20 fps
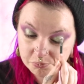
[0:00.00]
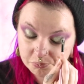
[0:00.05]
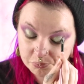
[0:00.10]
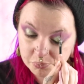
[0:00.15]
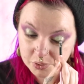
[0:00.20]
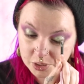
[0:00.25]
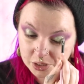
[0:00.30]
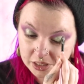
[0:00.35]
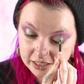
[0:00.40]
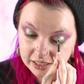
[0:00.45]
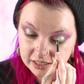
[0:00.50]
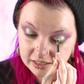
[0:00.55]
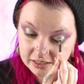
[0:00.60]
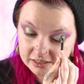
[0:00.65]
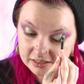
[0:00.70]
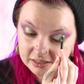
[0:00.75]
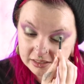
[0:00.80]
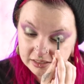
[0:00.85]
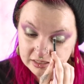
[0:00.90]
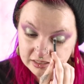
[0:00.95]
But
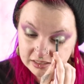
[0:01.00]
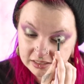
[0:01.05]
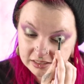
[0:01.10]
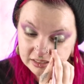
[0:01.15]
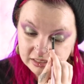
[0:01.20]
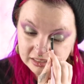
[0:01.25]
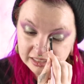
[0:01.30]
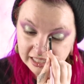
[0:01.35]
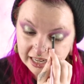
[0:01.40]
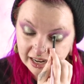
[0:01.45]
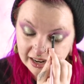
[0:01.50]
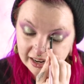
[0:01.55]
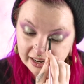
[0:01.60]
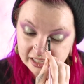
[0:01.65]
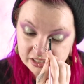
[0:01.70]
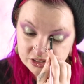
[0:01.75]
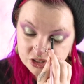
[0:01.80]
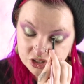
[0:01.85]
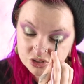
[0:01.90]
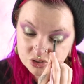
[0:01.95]
like,
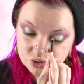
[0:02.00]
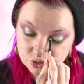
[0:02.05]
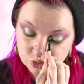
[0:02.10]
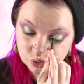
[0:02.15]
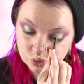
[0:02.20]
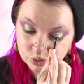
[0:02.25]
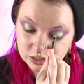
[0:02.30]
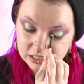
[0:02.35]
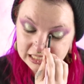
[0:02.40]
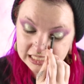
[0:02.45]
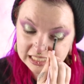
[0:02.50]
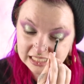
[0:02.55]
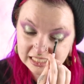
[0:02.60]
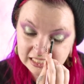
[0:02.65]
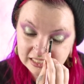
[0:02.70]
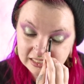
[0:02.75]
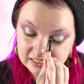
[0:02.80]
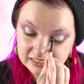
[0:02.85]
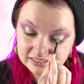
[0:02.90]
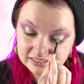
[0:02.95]
I just really